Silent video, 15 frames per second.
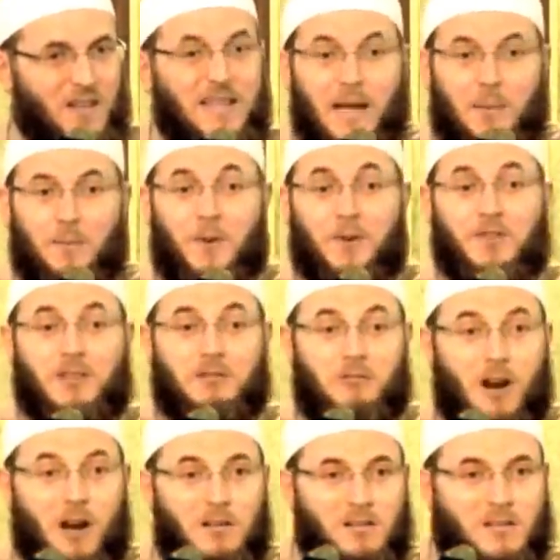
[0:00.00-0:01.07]
That person
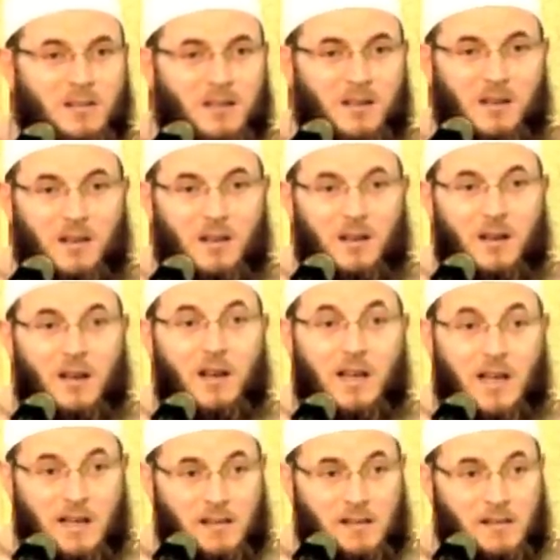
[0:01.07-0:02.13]
was
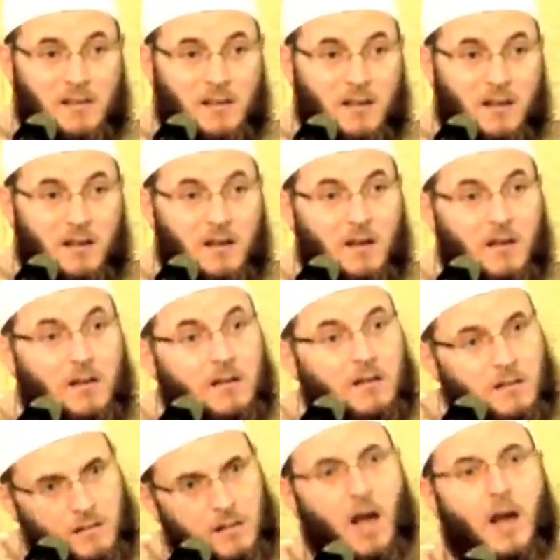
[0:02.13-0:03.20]
his
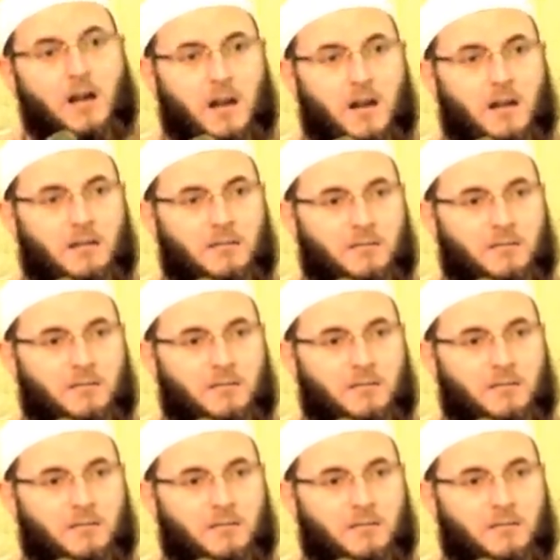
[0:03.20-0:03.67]
son.